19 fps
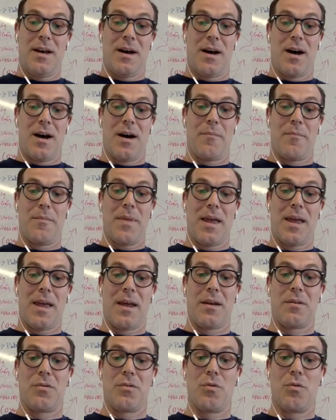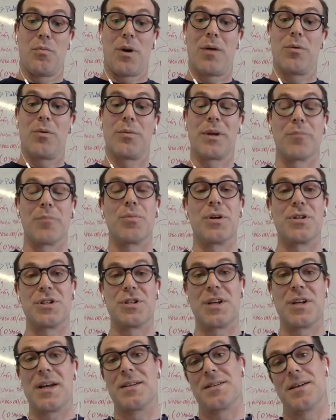and who probably
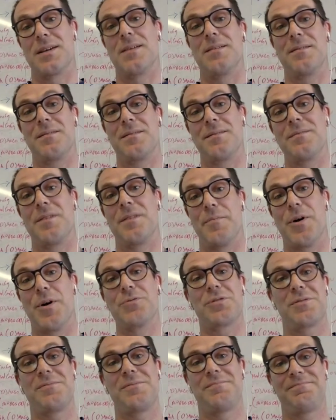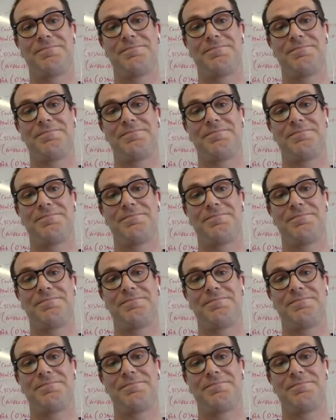appreciates it the most.